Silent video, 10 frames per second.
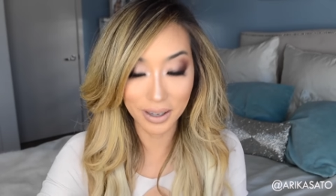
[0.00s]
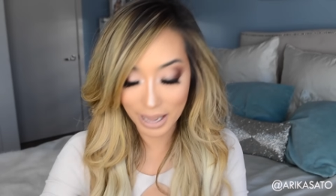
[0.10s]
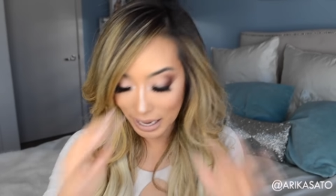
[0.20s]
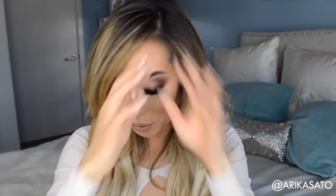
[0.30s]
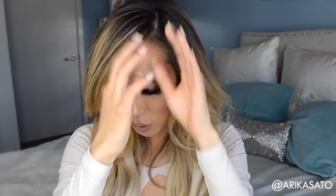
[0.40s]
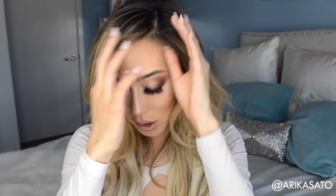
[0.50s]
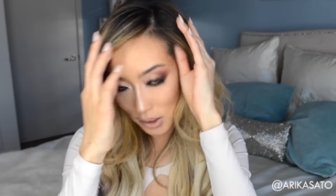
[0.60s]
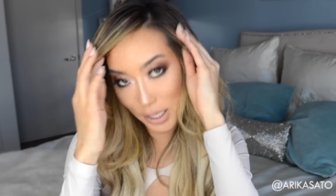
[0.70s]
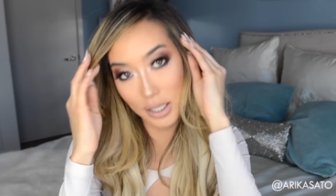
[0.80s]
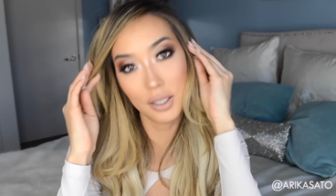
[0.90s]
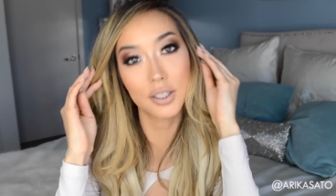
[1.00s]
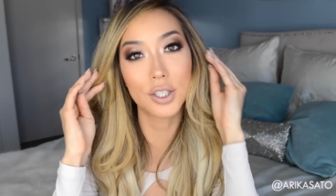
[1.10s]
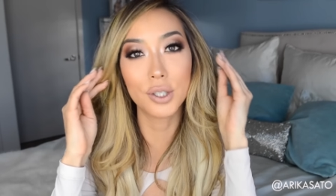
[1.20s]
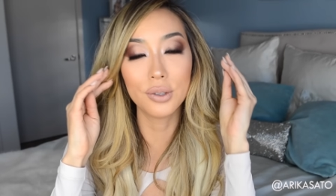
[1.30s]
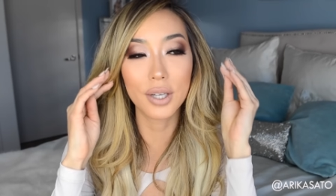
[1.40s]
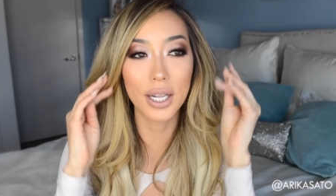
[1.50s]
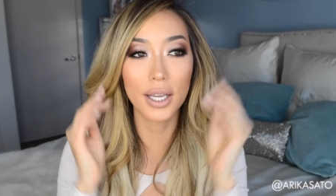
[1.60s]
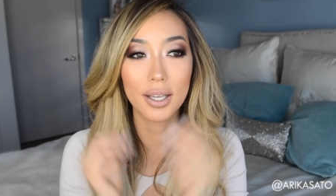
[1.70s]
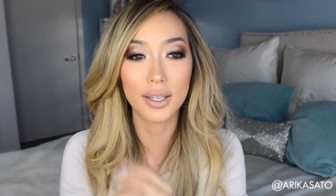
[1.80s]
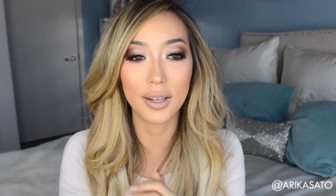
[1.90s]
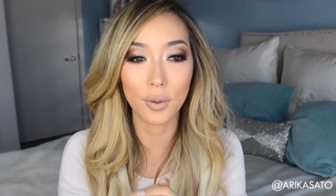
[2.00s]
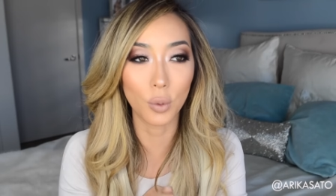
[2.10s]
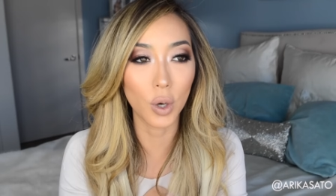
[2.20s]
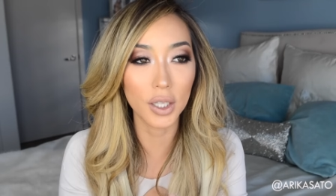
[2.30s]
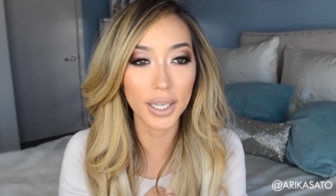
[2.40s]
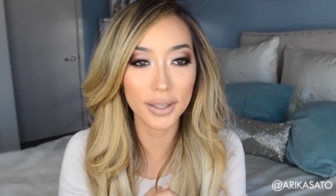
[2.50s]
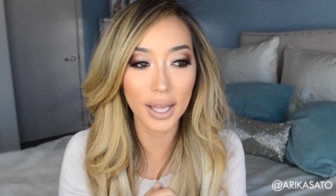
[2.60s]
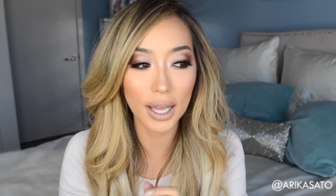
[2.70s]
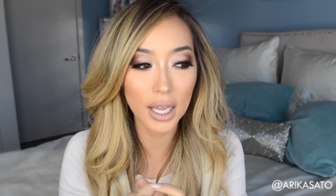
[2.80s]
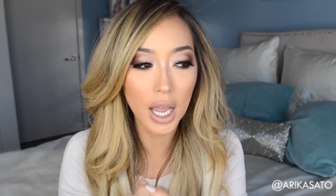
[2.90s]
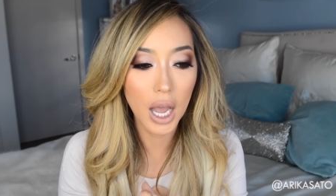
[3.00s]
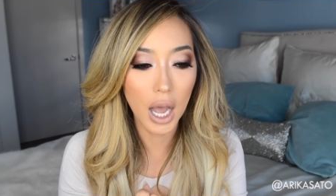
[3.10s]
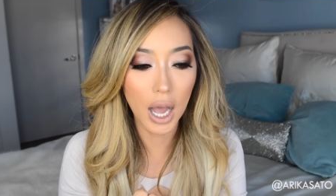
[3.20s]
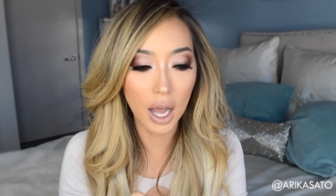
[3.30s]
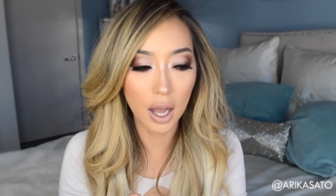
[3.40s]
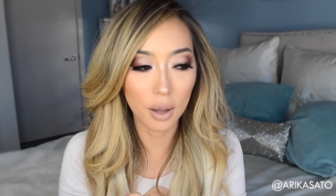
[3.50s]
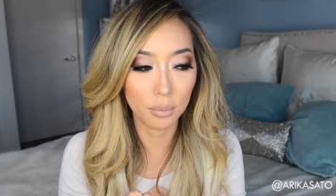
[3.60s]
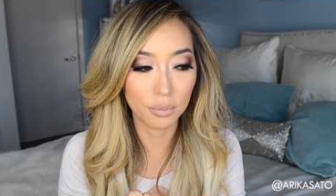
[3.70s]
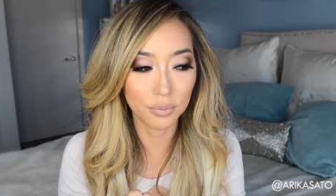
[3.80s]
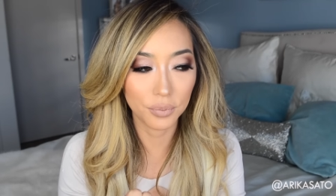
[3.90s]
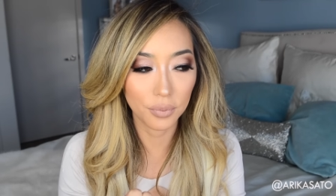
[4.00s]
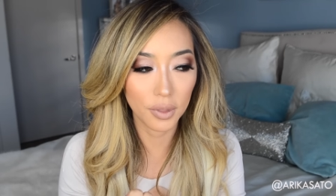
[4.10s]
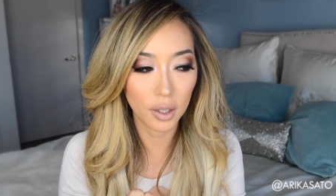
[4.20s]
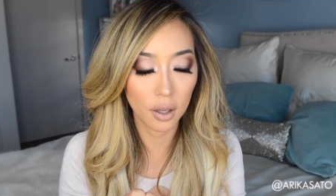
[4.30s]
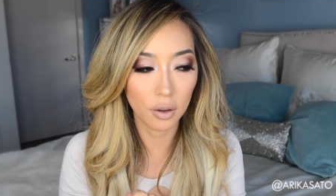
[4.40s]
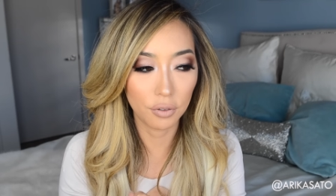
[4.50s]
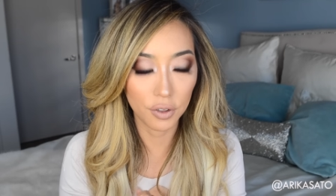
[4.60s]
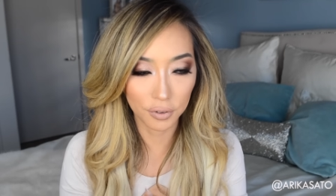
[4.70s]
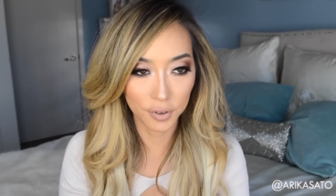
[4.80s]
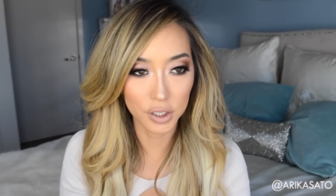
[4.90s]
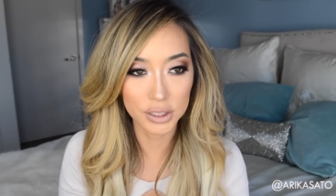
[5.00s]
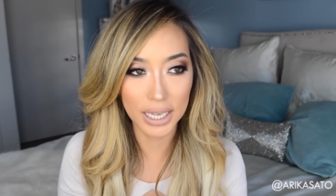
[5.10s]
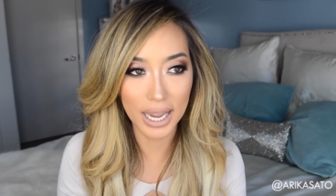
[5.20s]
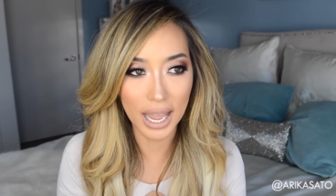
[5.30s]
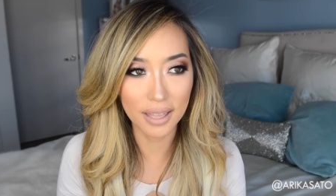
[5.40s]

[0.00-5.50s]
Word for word: And it worked and it looked cute and I wore it like that um, for the first day.